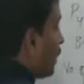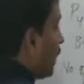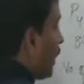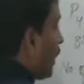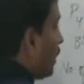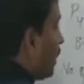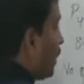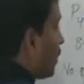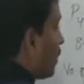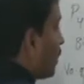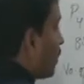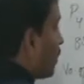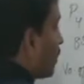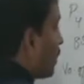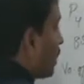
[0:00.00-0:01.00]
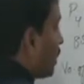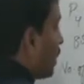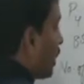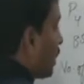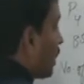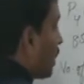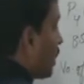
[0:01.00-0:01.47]
10 into
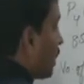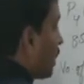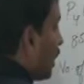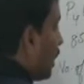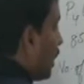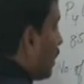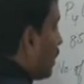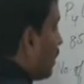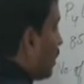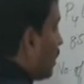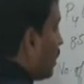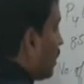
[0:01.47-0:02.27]
16.